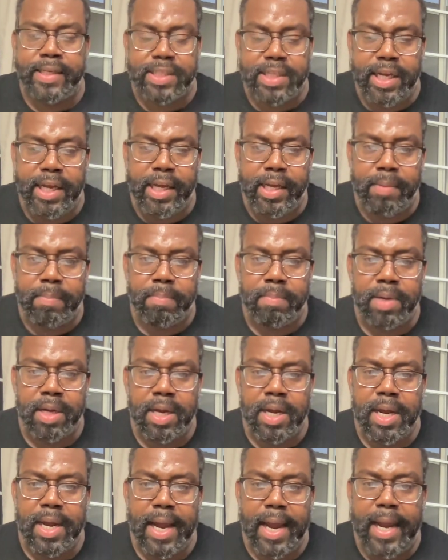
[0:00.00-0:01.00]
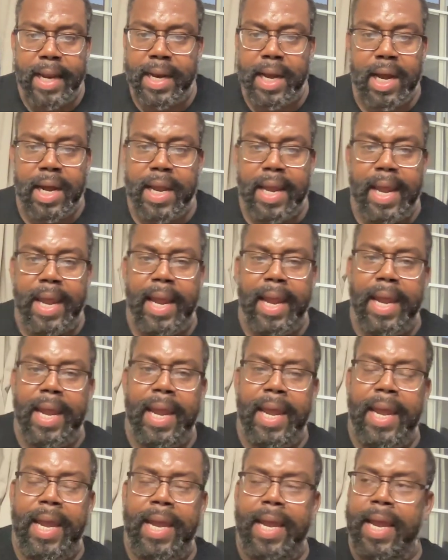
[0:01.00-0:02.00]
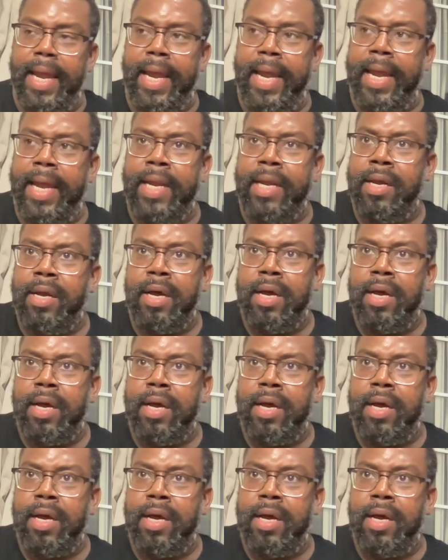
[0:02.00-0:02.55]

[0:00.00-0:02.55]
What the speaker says: team. And I